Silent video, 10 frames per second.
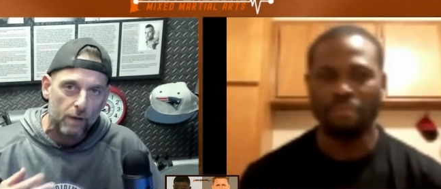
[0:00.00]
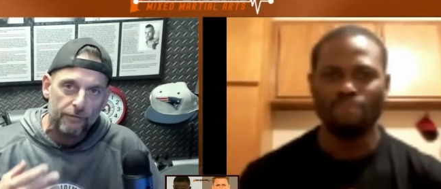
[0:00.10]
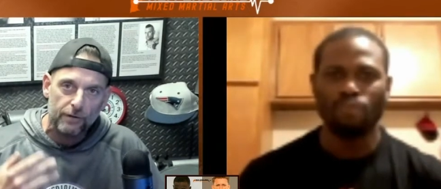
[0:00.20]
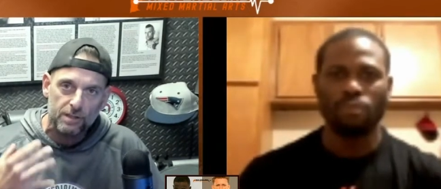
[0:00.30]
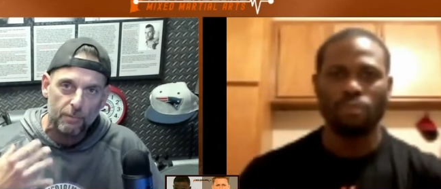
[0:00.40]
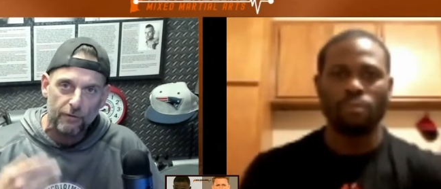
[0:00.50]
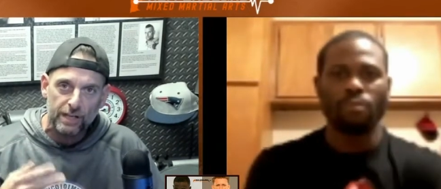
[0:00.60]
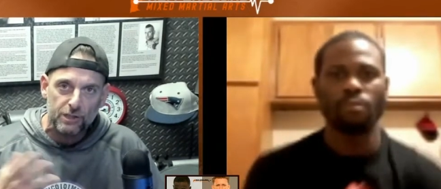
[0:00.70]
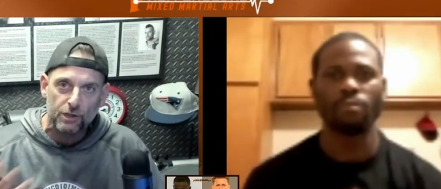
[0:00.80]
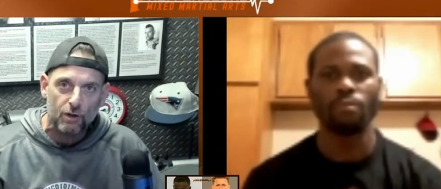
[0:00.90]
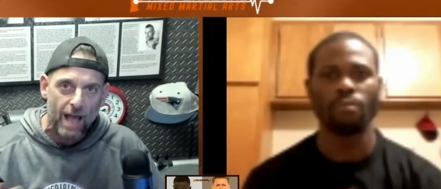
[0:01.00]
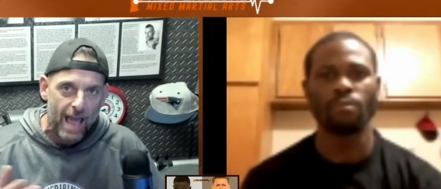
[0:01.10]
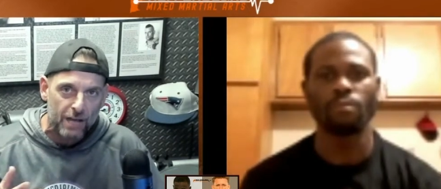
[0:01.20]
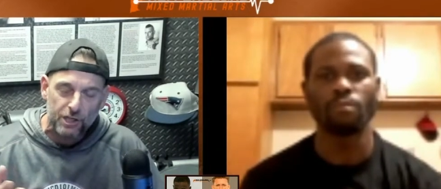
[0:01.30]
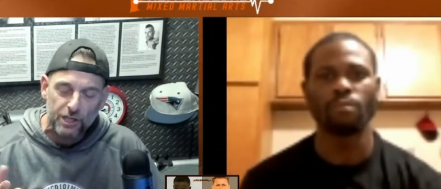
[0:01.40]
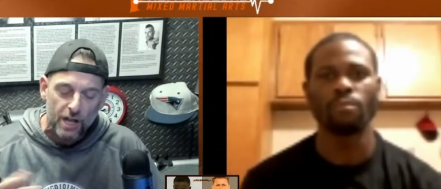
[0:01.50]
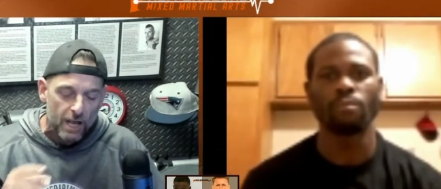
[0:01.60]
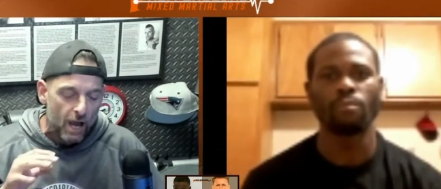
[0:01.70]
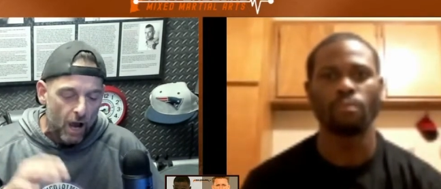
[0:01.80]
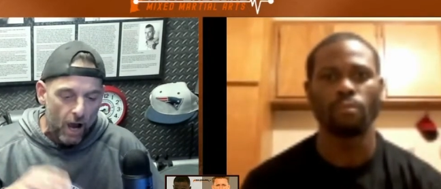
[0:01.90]
Speaker 1: for some regional action.
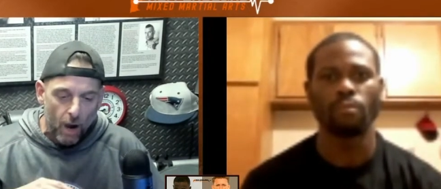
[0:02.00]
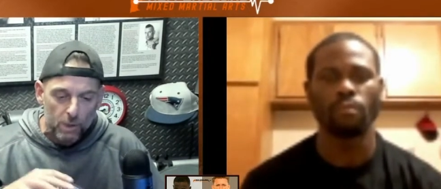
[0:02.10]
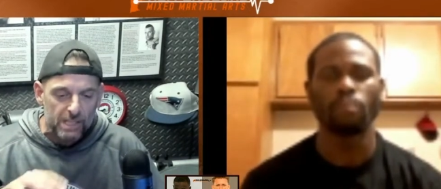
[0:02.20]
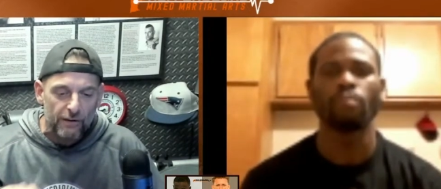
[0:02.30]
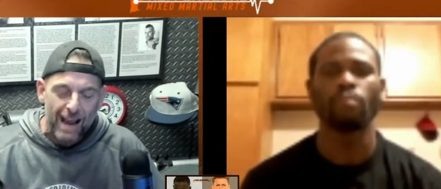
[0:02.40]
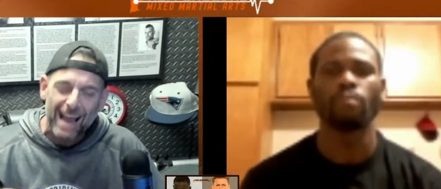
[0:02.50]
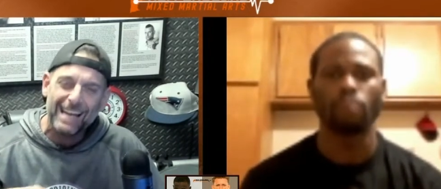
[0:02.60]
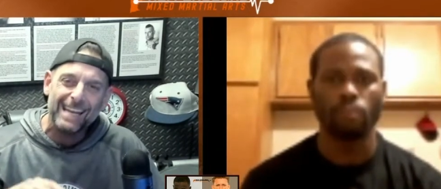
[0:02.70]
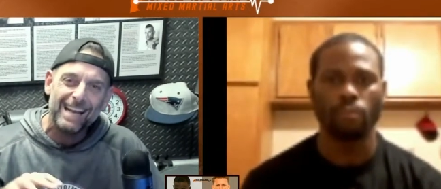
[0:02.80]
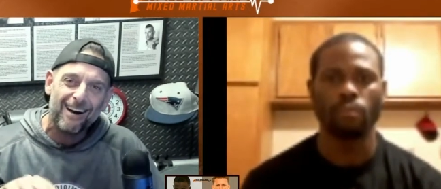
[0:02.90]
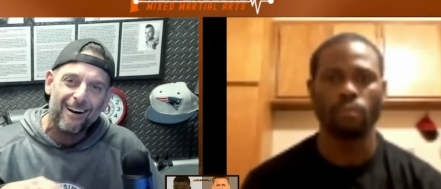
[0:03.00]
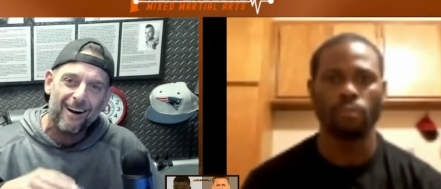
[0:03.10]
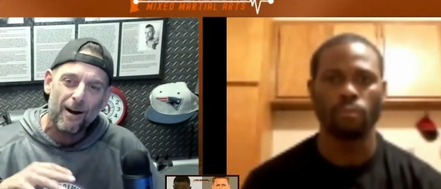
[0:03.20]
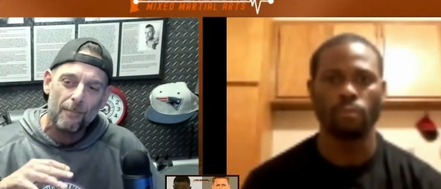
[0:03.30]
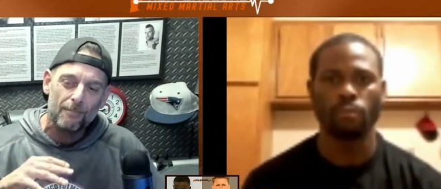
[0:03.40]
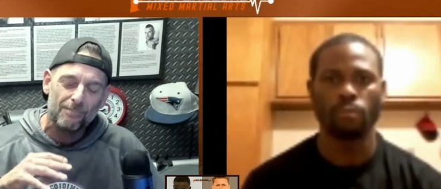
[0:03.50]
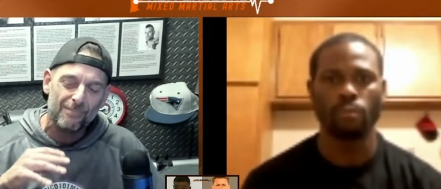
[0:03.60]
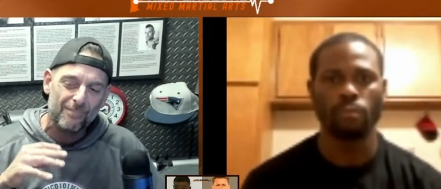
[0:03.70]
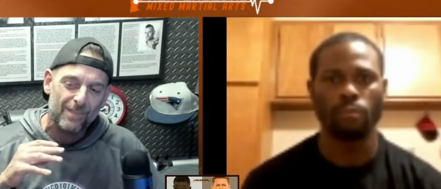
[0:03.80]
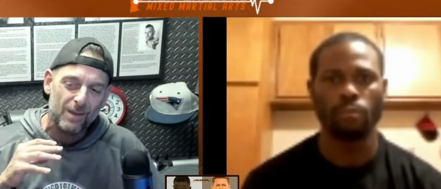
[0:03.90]
Uh, was there any? Um,
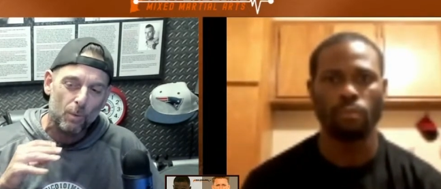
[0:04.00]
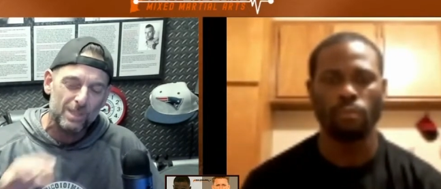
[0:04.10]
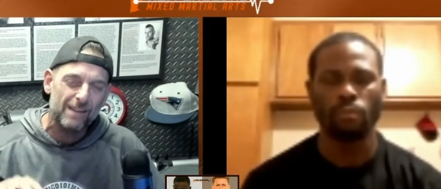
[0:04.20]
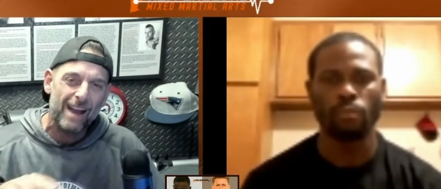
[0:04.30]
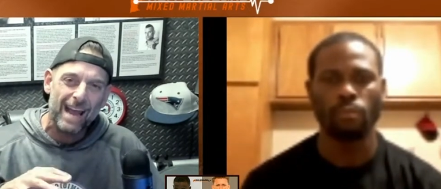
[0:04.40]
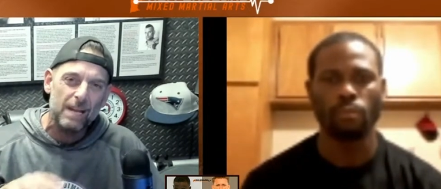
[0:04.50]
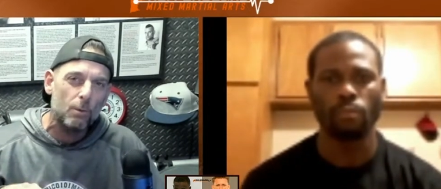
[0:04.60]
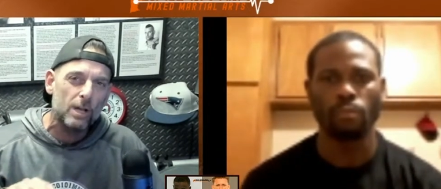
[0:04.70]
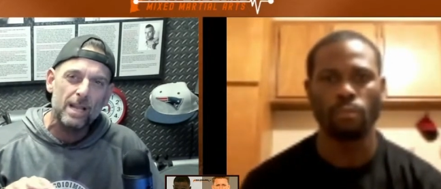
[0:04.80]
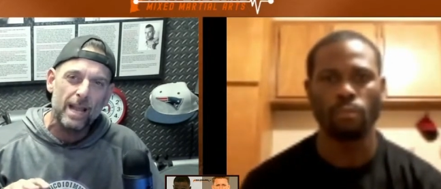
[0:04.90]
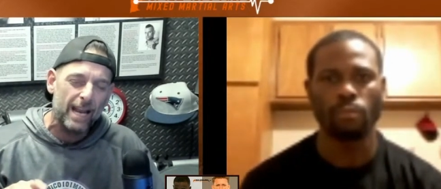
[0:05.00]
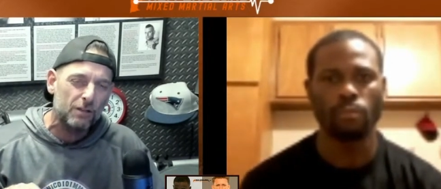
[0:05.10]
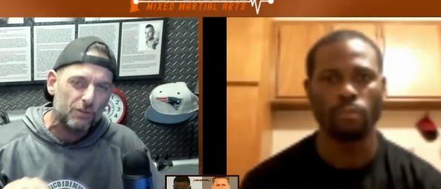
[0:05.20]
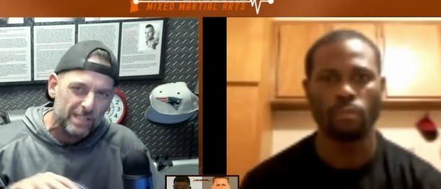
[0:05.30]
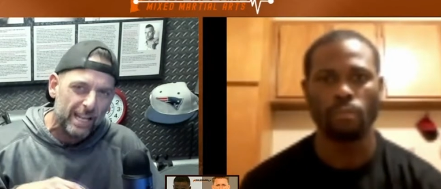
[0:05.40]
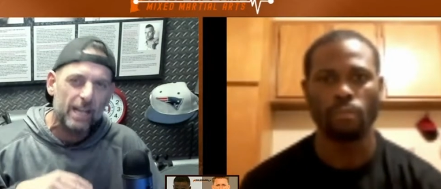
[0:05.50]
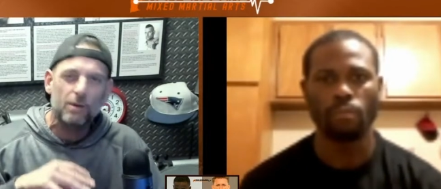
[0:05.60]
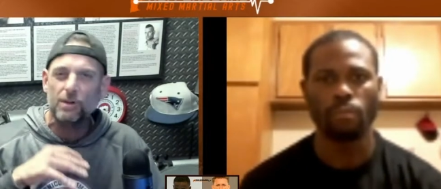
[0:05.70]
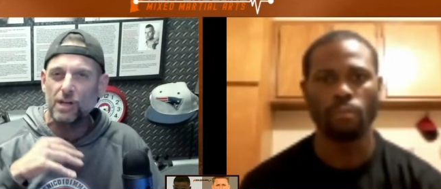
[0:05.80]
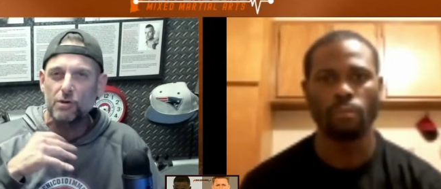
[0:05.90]
was there anyone
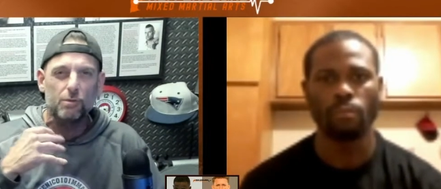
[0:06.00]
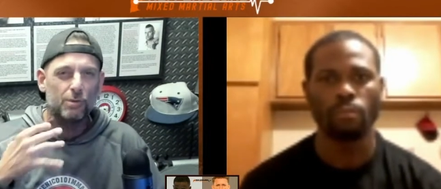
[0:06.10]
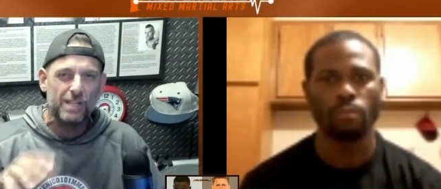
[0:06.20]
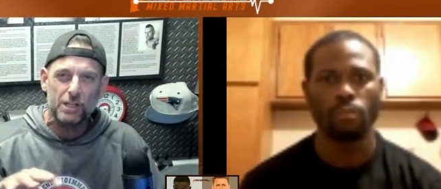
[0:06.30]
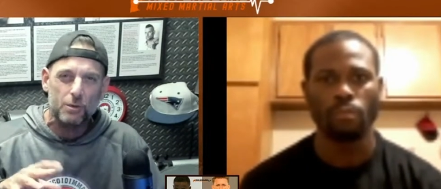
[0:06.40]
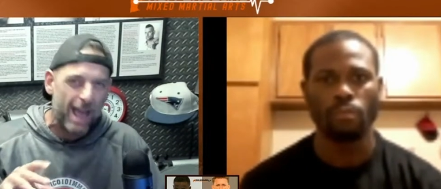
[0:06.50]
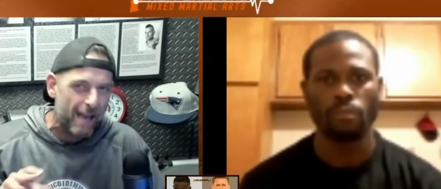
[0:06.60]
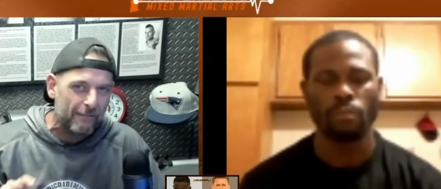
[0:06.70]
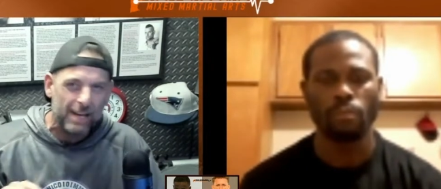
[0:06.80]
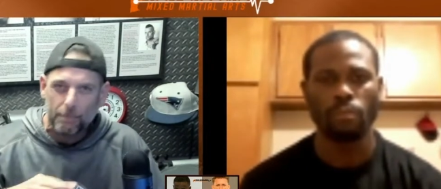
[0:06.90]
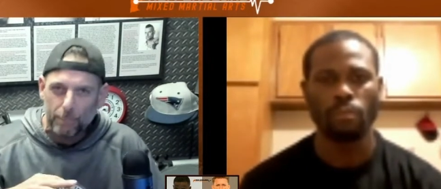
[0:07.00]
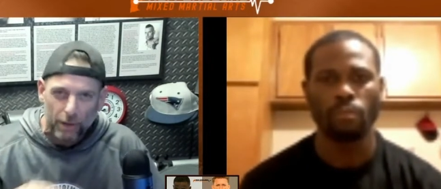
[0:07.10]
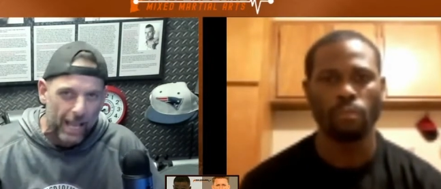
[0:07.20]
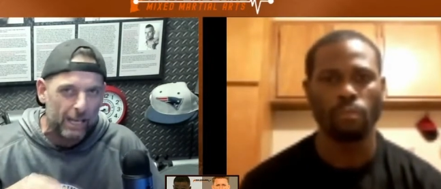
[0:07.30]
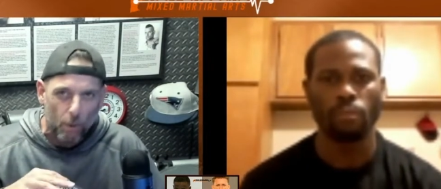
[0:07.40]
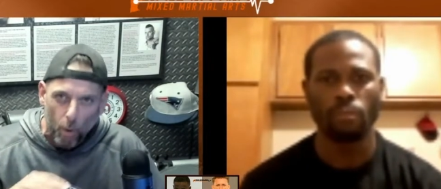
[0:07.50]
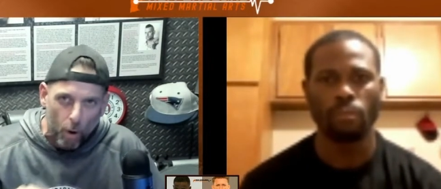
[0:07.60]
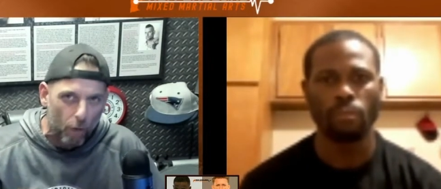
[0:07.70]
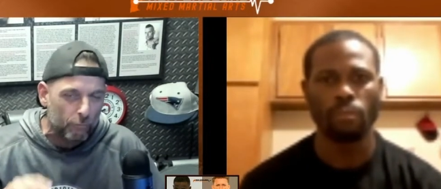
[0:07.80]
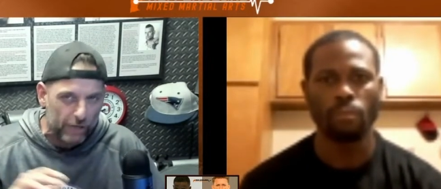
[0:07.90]
interested? Did you did you have any play at
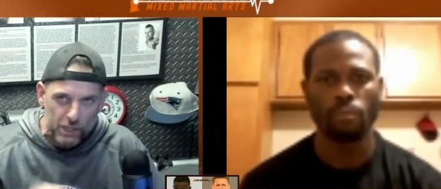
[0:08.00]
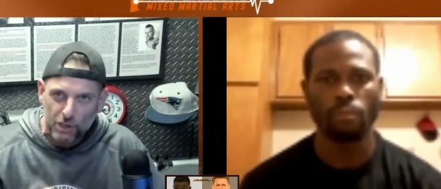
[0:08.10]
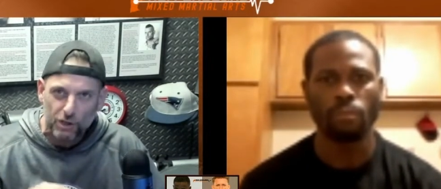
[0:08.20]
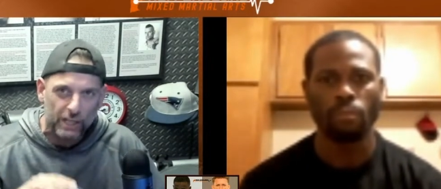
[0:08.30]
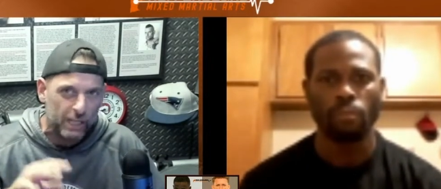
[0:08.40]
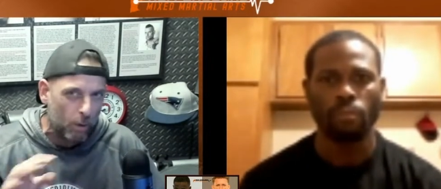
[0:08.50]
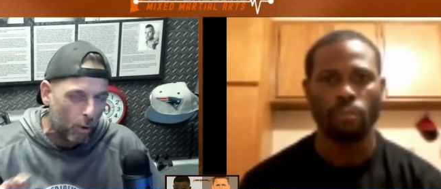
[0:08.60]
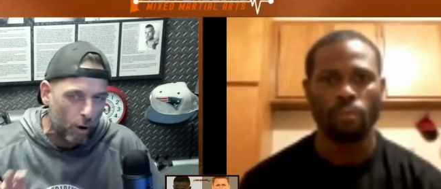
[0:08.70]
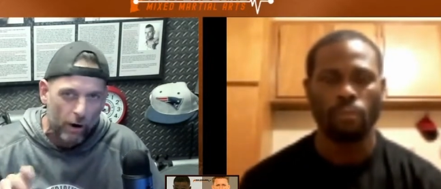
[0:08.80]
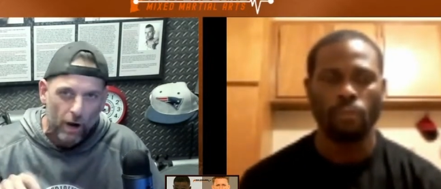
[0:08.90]
all regionally or